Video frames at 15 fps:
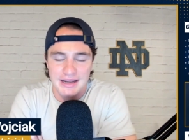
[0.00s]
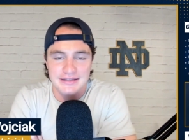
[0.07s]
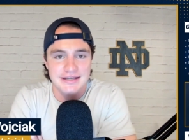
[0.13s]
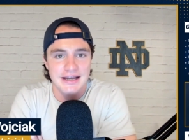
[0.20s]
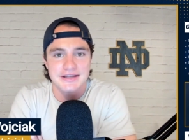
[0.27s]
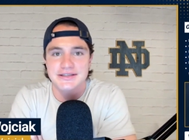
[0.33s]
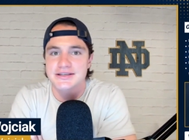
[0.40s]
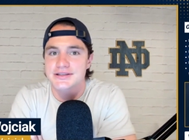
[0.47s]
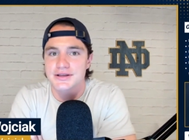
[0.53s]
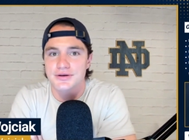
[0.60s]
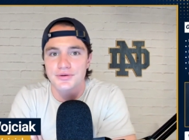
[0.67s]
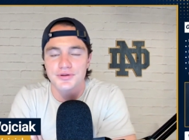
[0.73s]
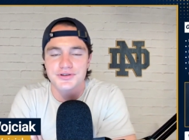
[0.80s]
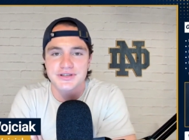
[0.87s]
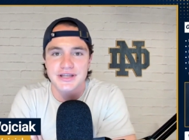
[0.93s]
And Tennessee's the
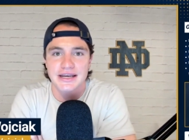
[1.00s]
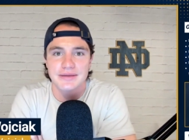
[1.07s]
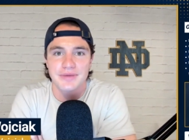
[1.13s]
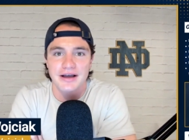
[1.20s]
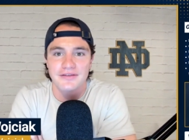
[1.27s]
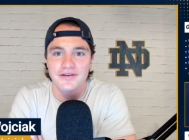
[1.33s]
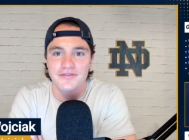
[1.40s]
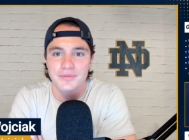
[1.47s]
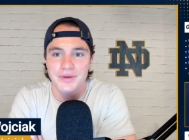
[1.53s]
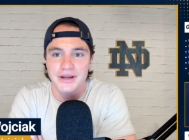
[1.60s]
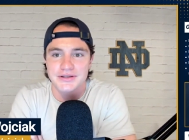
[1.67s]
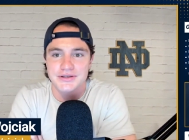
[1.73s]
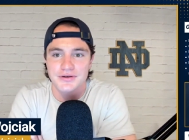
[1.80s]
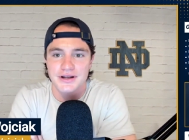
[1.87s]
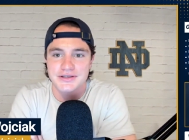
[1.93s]
coolest stadium I've ever been
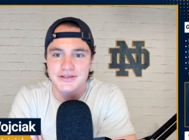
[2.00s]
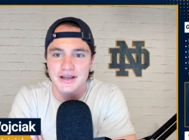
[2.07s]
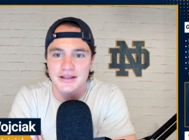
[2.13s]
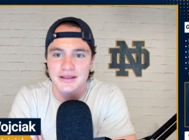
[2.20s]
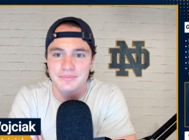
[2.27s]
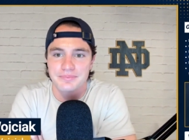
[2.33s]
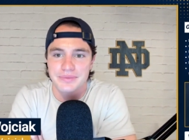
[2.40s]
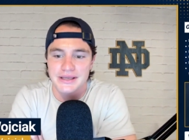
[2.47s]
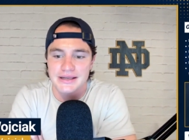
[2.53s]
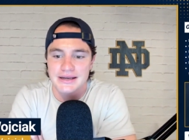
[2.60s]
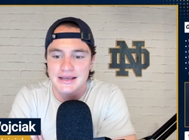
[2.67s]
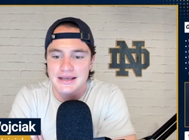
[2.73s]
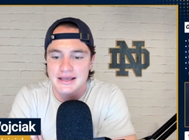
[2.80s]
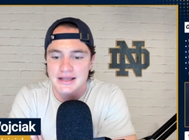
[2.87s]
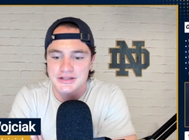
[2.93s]
to. I saw them beat
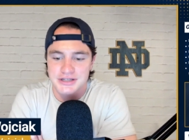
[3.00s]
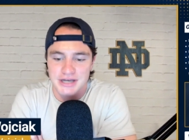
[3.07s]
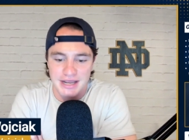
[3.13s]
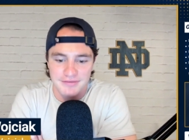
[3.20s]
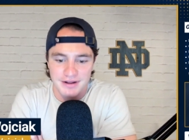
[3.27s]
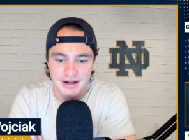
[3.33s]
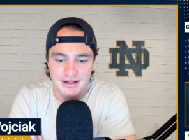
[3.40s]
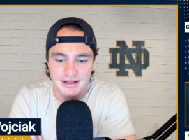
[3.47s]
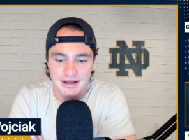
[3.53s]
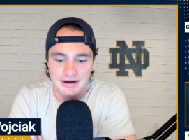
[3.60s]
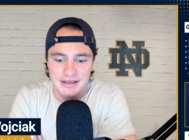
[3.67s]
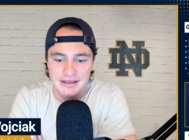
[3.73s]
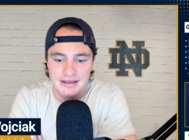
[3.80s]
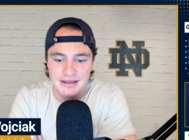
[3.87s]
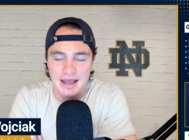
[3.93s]
Jadeveon
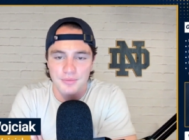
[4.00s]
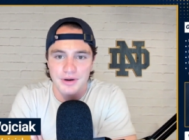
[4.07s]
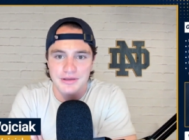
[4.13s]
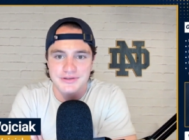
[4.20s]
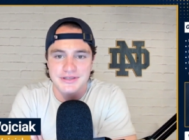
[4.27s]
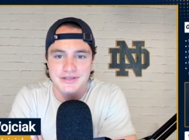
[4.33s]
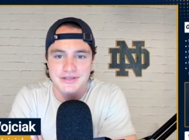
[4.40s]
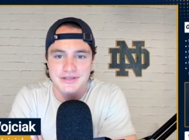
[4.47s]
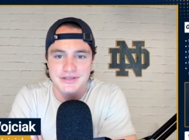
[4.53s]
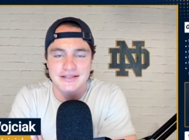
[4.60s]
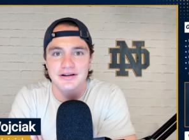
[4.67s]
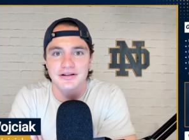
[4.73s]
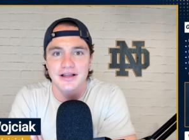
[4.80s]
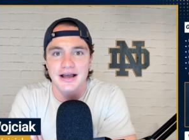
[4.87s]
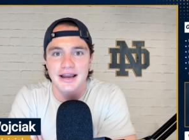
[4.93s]
Clowney when he was at South
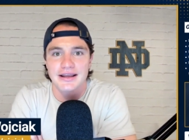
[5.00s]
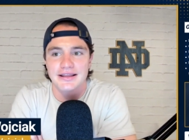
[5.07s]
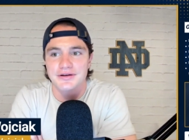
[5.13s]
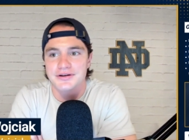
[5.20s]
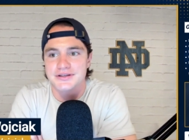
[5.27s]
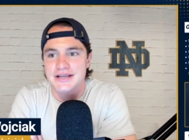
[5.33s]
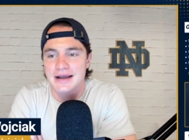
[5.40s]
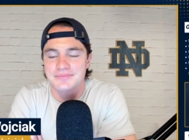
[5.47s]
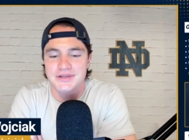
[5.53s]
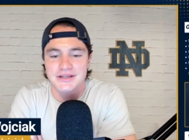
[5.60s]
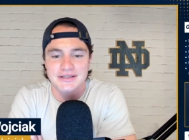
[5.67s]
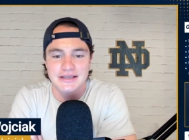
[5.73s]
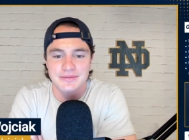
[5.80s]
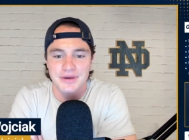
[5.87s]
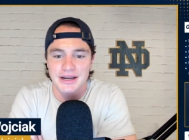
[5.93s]
Carolina, and they were a top ten
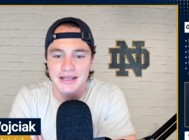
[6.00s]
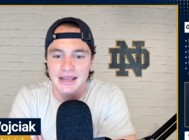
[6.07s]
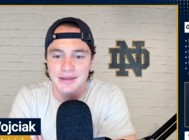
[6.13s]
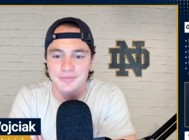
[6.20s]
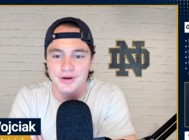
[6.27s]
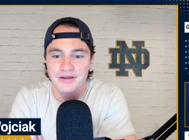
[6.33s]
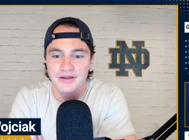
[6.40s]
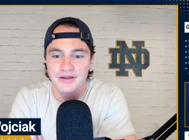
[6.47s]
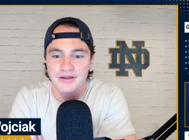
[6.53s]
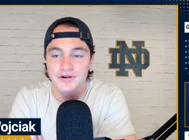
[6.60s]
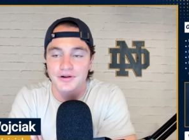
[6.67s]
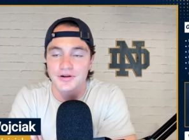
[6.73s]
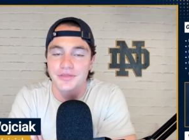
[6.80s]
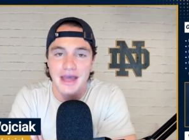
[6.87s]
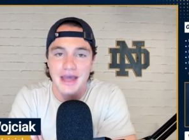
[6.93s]
team on a game-winning field goal.
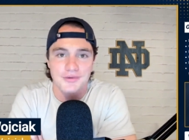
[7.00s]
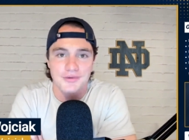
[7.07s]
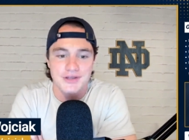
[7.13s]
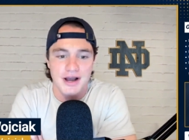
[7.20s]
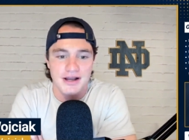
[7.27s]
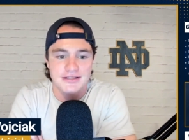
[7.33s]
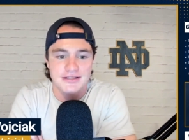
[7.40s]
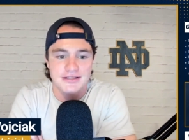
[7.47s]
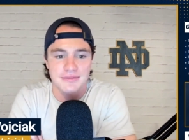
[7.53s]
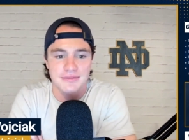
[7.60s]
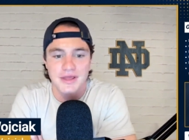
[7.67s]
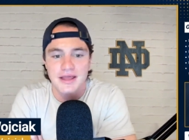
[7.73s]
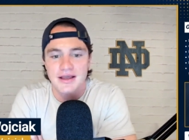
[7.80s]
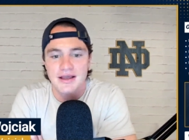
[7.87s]
That was awesome.